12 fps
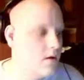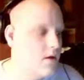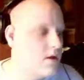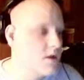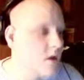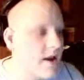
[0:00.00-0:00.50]

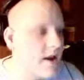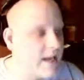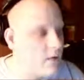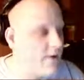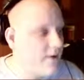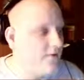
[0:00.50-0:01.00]
So I
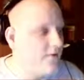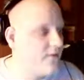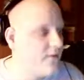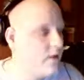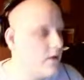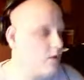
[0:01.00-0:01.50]
can't wait for
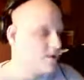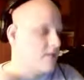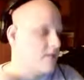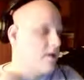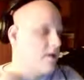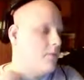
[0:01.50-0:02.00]
Infinity Wars
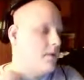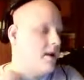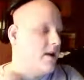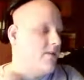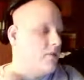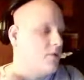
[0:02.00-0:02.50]
to come out. But
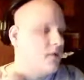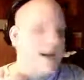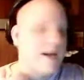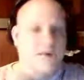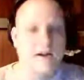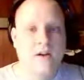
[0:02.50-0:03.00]
if you
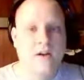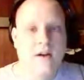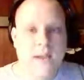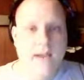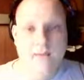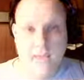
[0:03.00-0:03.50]
like trading
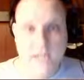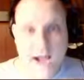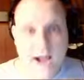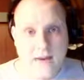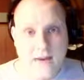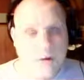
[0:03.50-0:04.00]
card games like
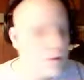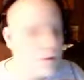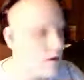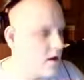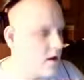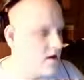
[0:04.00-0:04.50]
I do,
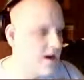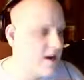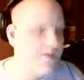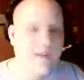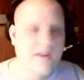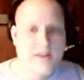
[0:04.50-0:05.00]

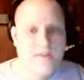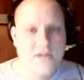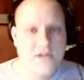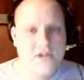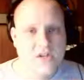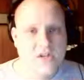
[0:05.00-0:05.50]
definitely give
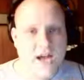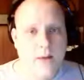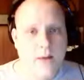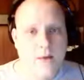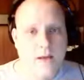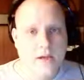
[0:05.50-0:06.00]
this a
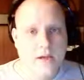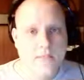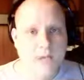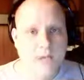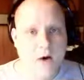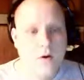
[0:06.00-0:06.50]
shot when it
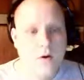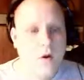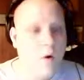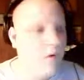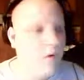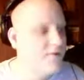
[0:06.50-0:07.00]
comes out.
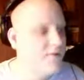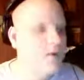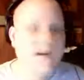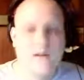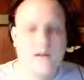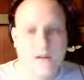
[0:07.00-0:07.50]
Or if you can
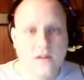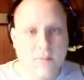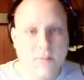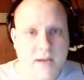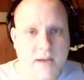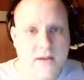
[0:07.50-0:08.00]
get into
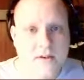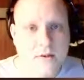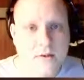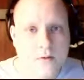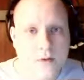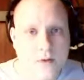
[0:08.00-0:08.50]
closed beta
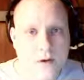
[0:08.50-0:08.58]
too.